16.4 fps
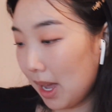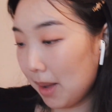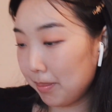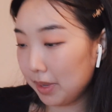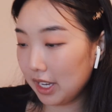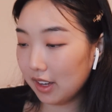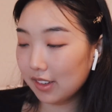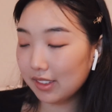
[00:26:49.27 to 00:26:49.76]

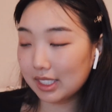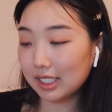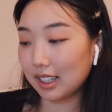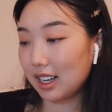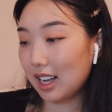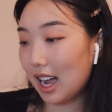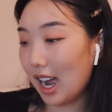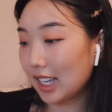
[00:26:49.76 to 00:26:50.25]
pet peeves?
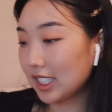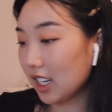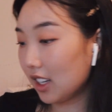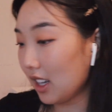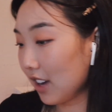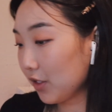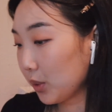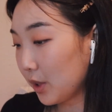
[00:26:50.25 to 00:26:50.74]
I
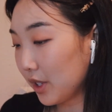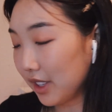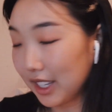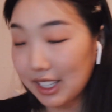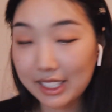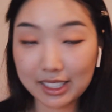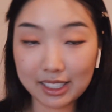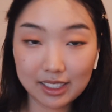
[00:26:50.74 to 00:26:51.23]
tell everyone
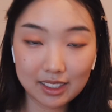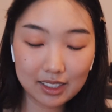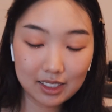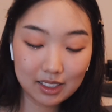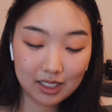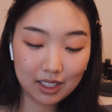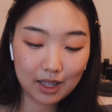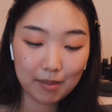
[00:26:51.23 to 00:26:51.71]
this.
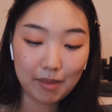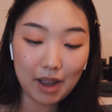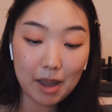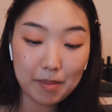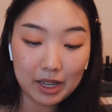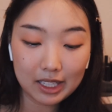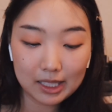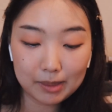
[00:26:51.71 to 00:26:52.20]

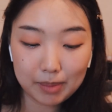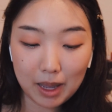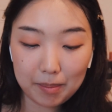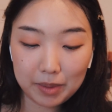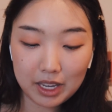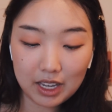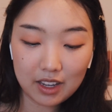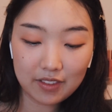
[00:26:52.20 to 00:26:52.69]
My biggest
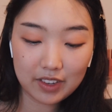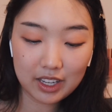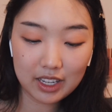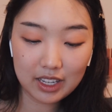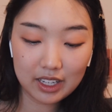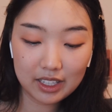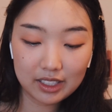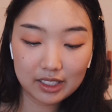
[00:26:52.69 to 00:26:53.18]
pet peeve
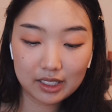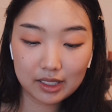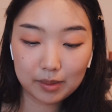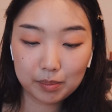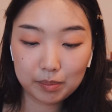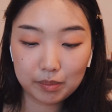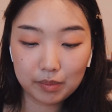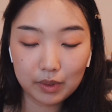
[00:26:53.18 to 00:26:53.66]

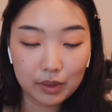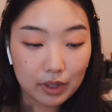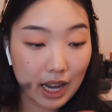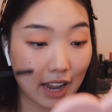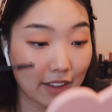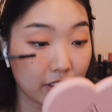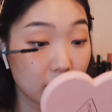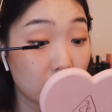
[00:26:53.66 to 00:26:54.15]
is
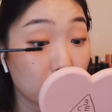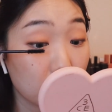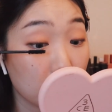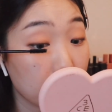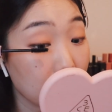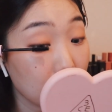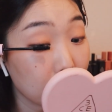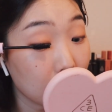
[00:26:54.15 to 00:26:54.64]
having to
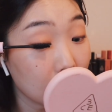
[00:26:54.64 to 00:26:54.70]
repeat